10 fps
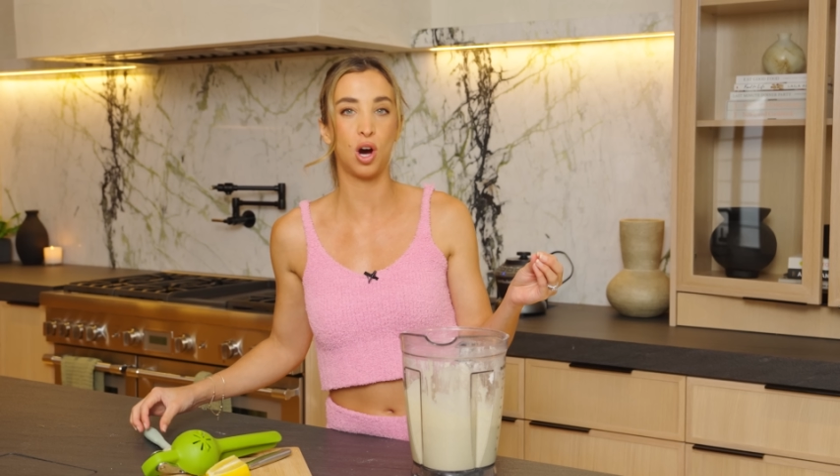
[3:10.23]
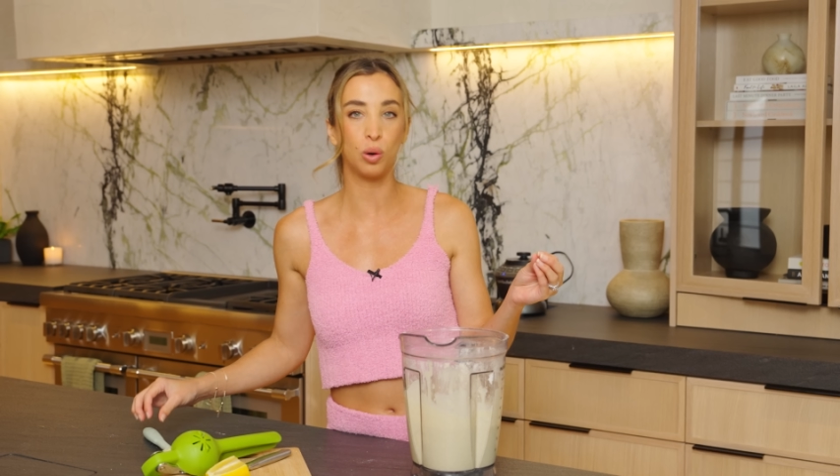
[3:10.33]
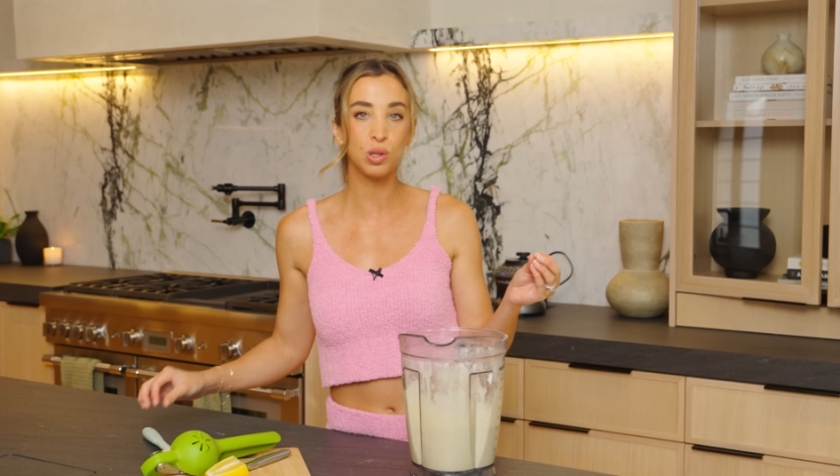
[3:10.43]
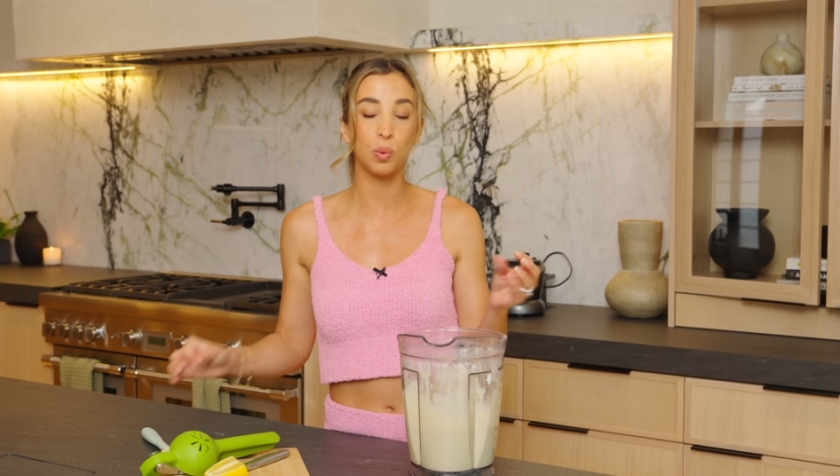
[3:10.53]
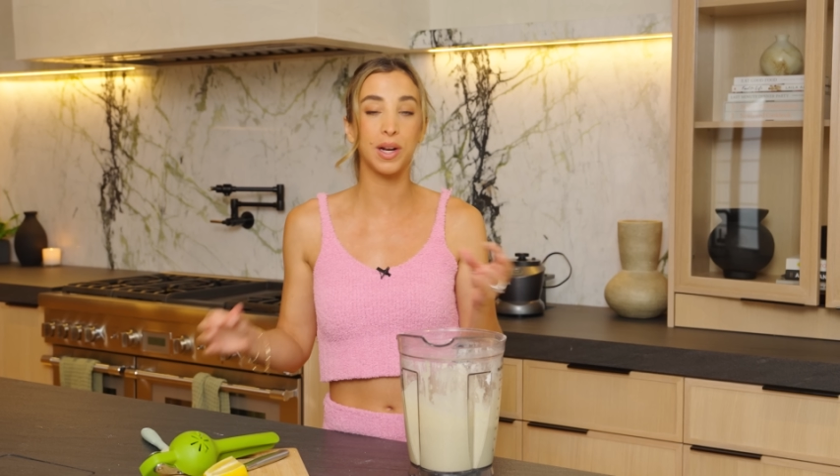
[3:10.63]

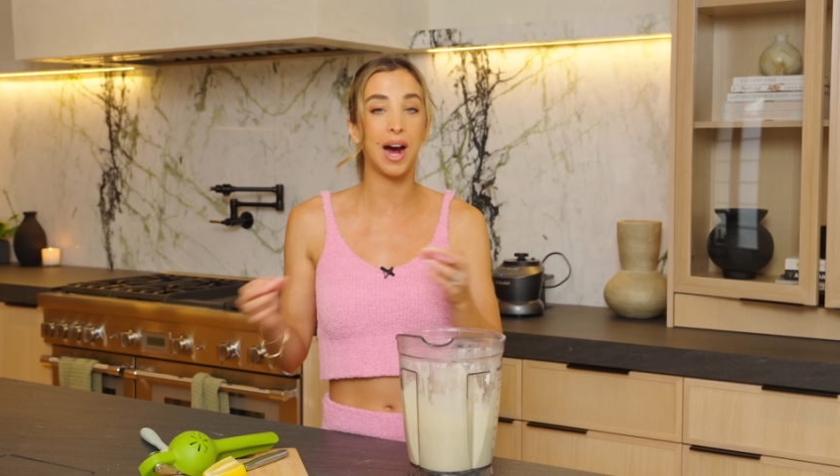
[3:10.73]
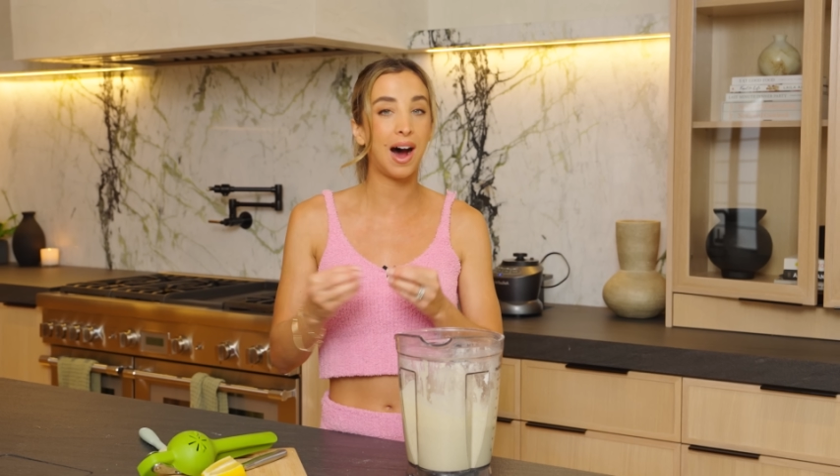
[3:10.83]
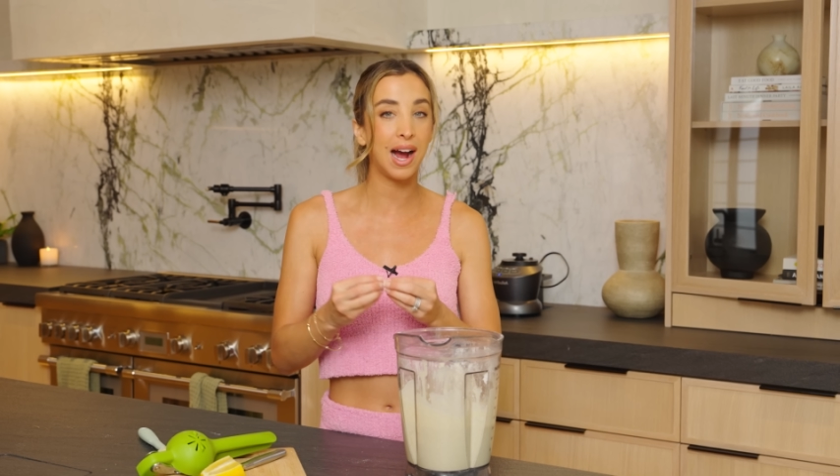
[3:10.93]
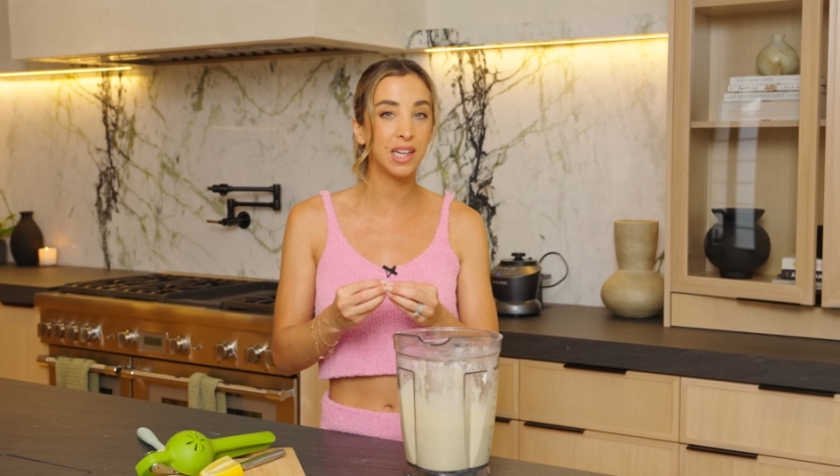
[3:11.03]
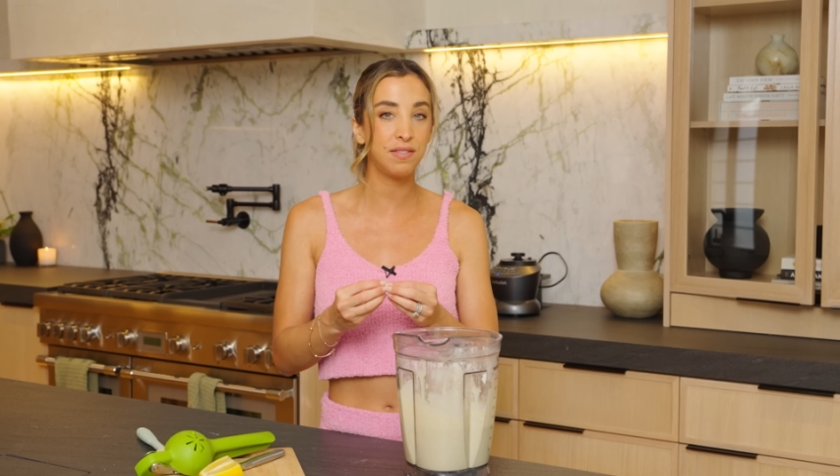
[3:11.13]
oats, what
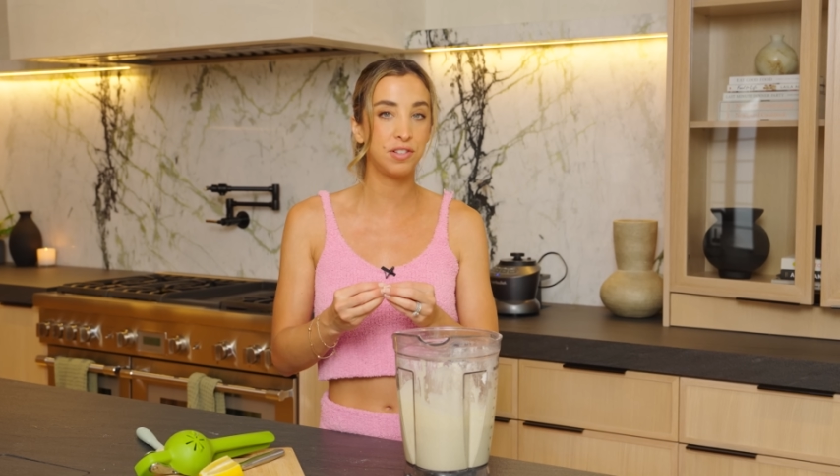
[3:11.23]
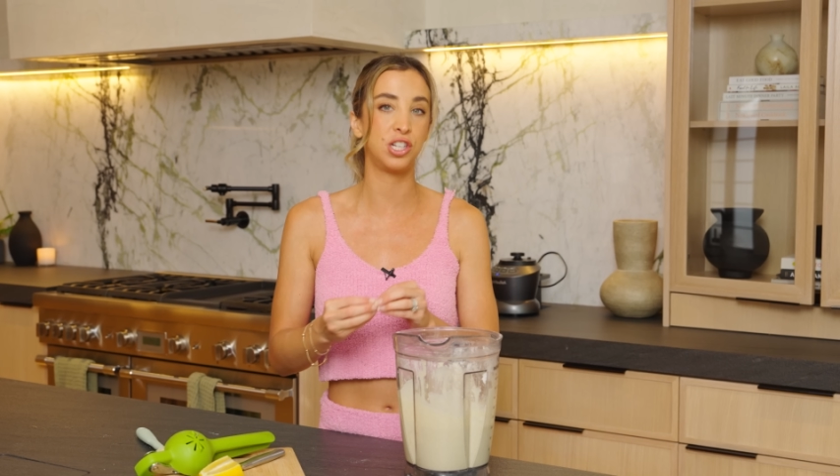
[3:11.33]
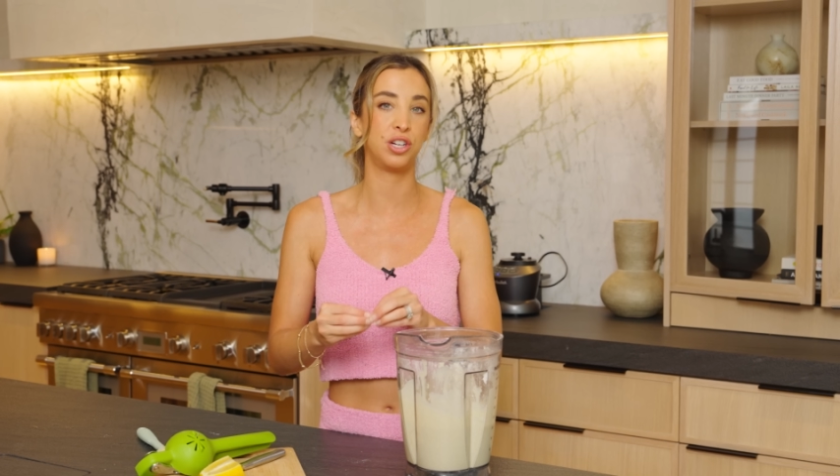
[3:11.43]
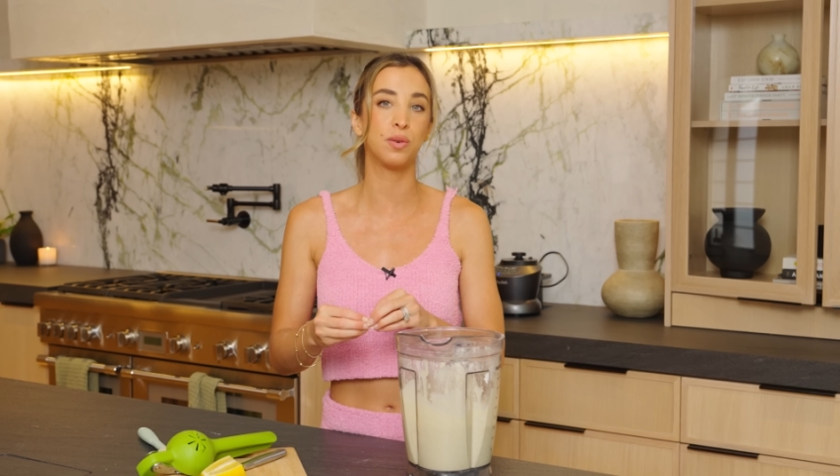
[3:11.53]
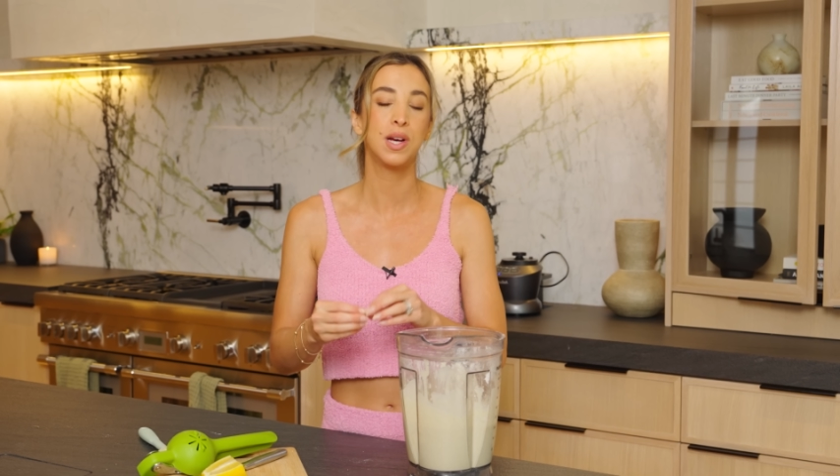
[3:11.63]
I love to
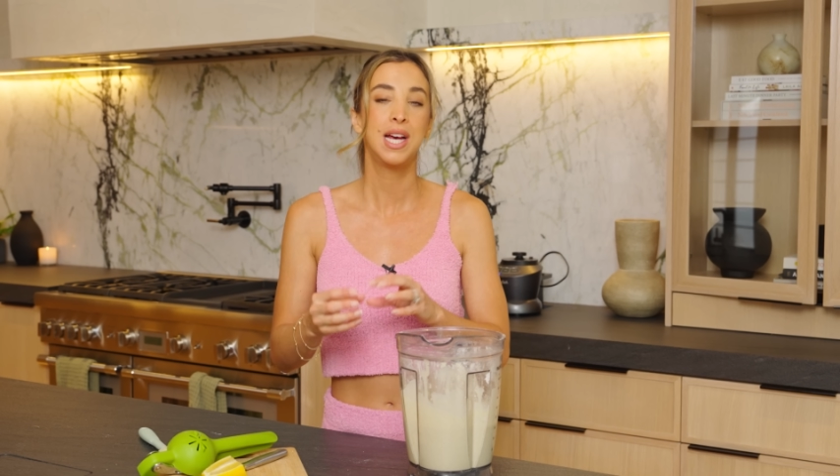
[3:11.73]
do